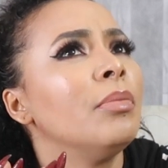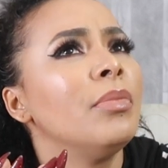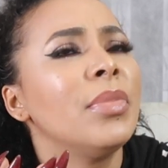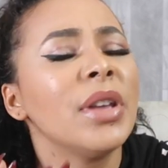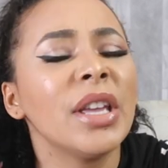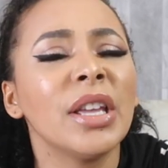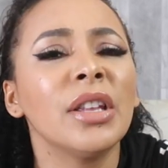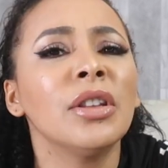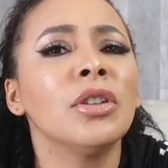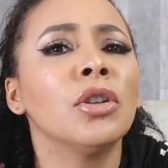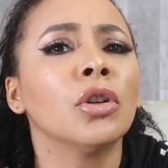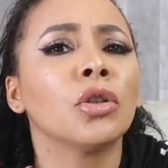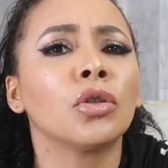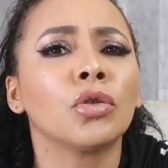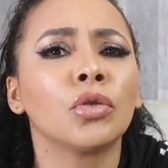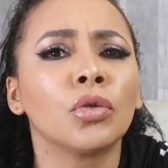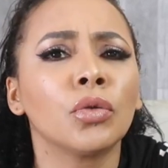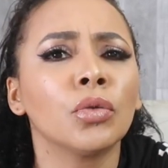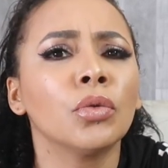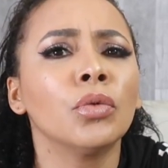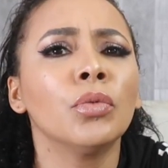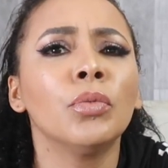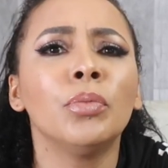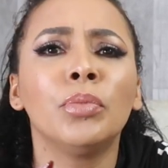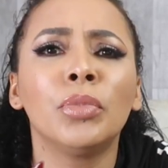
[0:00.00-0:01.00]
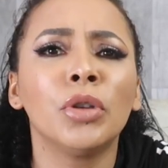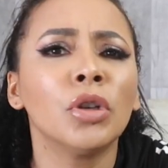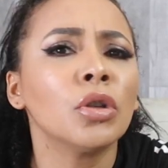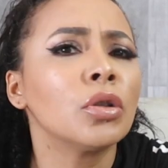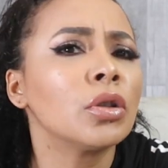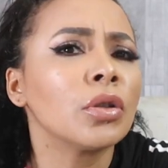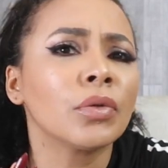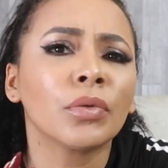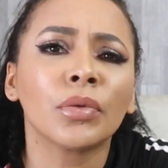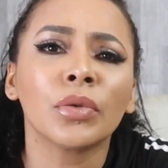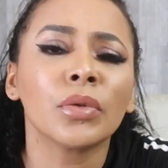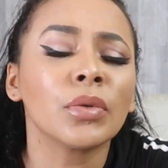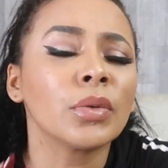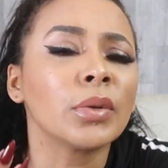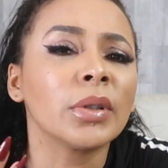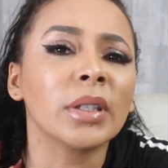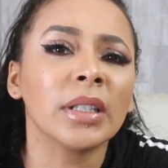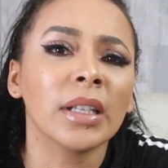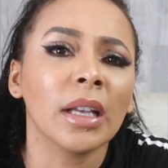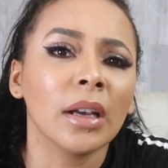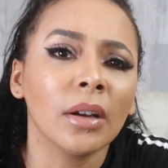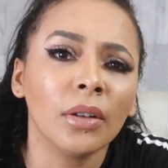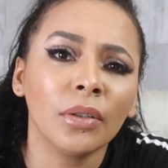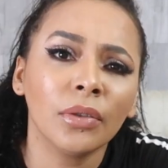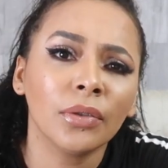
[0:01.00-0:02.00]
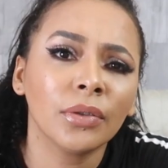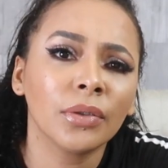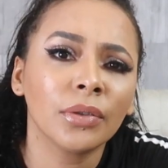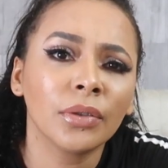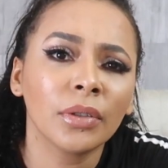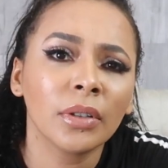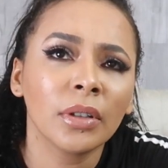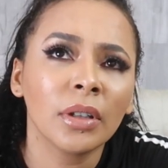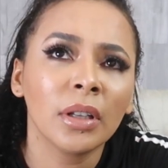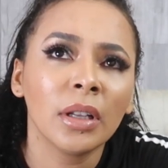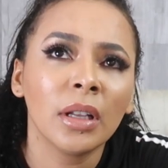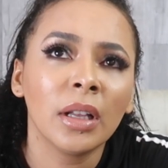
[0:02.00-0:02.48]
being your true beautiful self?